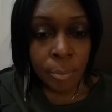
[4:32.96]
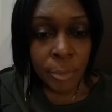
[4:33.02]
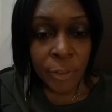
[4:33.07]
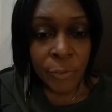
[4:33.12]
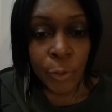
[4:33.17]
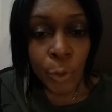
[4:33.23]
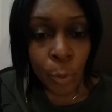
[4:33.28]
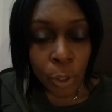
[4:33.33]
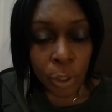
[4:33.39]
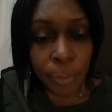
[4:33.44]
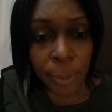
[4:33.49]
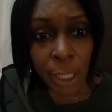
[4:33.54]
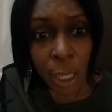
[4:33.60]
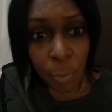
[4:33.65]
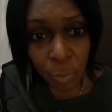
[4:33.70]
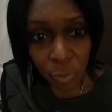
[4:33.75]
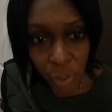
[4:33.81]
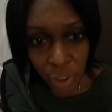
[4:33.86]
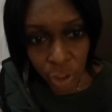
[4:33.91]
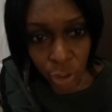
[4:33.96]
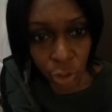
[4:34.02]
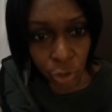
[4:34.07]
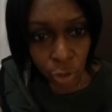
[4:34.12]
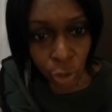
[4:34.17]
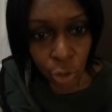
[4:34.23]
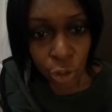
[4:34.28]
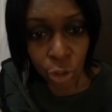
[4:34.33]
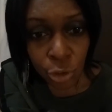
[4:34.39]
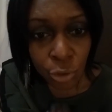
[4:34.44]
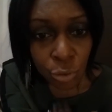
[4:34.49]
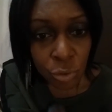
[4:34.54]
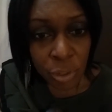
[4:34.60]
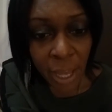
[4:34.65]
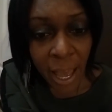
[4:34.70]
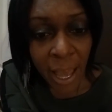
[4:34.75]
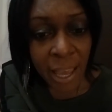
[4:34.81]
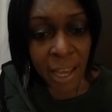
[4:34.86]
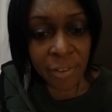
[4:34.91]
if you want to become a registered nurse, you do
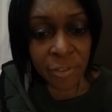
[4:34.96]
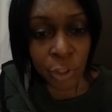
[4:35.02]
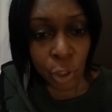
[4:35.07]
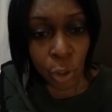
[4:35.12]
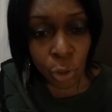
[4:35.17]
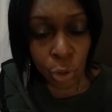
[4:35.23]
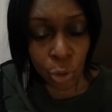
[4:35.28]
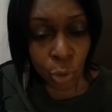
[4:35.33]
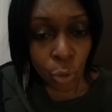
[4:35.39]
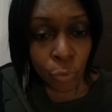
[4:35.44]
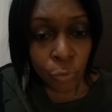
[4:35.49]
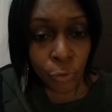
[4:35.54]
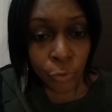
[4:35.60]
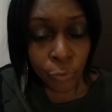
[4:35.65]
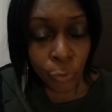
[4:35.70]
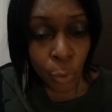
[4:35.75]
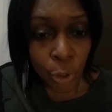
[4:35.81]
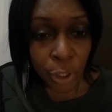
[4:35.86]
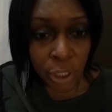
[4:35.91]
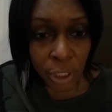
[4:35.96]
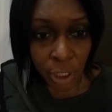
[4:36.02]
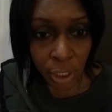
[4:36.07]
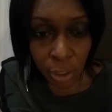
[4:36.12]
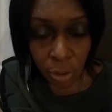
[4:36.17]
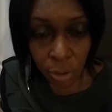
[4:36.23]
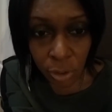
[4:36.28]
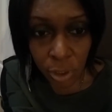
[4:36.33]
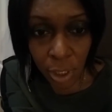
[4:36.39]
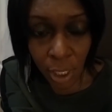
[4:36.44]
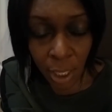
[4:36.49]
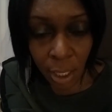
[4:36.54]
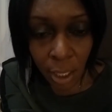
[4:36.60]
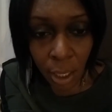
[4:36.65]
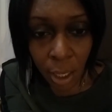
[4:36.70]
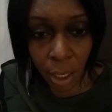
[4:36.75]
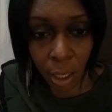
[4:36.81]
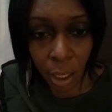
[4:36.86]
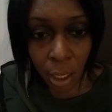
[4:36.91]
not have to go to school for 4 years.
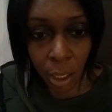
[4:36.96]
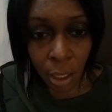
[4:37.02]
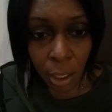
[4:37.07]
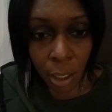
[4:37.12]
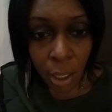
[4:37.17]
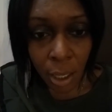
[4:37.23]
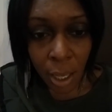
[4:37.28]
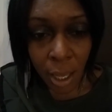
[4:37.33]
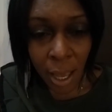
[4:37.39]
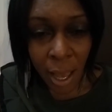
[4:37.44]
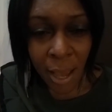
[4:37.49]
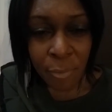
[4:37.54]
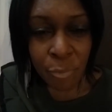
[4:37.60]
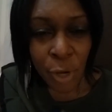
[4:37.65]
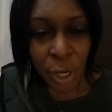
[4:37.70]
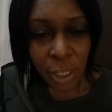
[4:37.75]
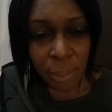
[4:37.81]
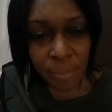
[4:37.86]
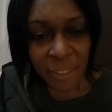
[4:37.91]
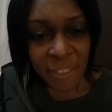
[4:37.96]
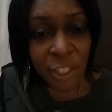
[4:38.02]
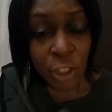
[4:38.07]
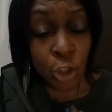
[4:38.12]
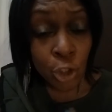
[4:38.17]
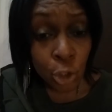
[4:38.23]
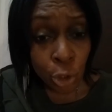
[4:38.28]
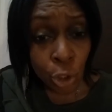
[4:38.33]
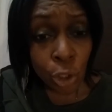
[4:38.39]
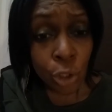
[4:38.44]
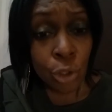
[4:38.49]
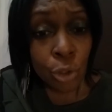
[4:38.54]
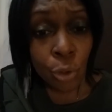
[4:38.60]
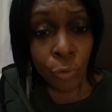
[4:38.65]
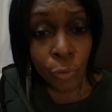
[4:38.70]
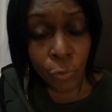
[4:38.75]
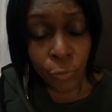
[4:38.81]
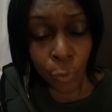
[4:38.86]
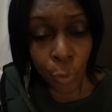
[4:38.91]
I recommend that you do go to
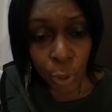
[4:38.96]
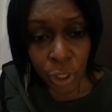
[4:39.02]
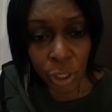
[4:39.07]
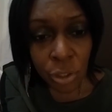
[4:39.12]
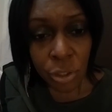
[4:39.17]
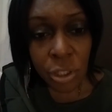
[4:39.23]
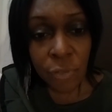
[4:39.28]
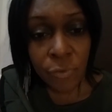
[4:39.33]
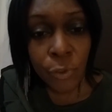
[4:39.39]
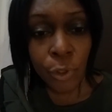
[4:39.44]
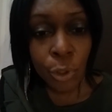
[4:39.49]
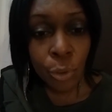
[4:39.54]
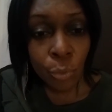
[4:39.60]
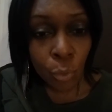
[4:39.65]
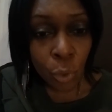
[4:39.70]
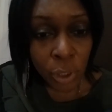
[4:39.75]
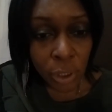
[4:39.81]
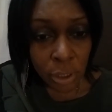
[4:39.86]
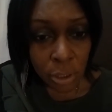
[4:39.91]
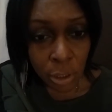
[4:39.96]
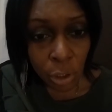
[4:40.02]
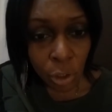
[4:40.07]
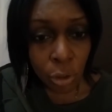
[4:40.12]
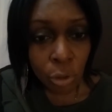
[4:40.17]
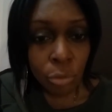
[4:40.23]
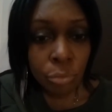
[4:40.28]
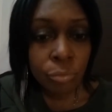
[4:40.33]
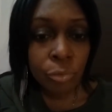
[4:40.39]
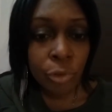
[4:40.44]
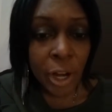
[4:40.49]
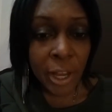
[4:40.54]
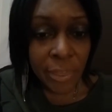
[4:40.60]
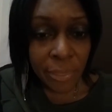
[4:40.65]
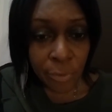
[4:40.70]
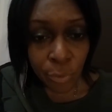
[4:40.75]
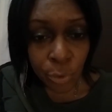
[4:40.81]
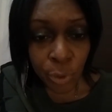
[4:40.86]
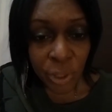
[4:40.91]
school for 4 years if you're wanting to go
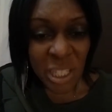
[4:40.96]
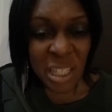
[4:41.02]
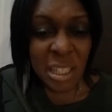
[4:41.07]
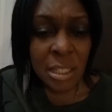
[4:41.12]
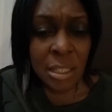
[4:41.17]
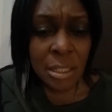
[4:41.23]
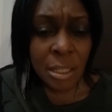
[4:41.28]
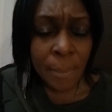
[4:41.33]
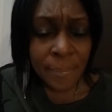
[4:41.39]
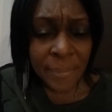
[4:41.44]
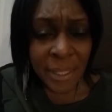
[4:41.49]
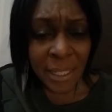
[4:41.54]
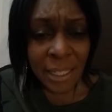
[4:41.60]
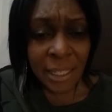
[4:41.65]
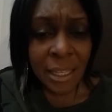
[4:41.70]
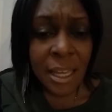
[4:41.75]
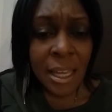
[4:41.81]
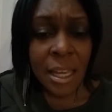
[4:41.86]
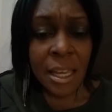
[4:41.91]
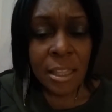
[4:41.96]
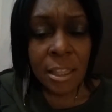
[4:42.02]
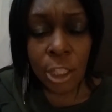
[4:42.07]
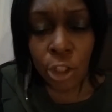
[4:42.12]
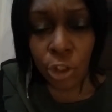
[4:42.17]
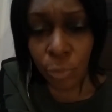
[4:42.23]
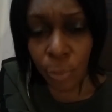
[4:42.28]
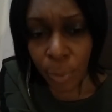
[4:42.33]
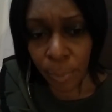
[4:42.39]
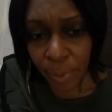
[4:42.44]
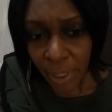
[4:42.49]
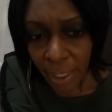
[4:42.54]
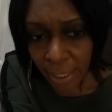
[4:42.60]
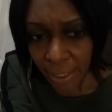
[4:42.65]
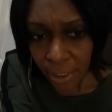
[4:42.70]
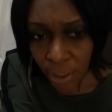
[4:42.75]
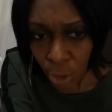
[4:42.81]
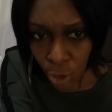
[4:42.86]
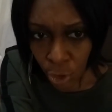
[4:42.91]
right through, and this is something that you've been
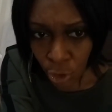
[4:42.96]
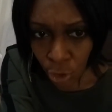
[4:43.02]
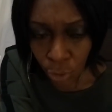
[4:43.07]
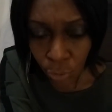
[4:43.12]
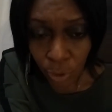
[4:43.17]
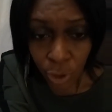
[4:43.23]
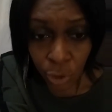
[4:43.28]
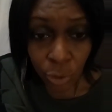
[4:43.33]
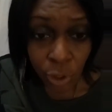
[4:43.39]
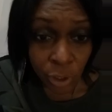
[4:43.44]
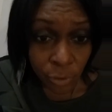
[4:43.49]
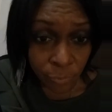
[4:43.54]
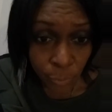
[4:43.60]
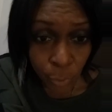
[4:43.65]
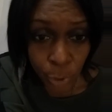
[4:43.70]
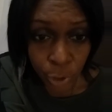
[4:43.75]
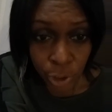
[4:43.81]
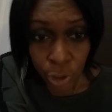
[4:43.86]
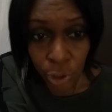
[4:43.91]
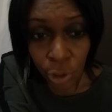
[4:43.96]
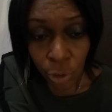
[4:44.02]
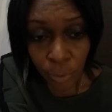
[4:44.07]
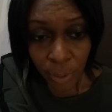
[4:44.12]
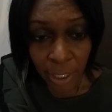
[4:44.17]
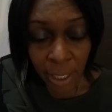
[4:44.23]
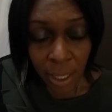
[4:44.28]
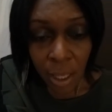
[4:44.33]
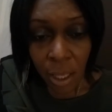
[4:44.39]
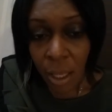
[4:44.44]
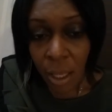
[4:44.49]
planning to do and you can afford to do it.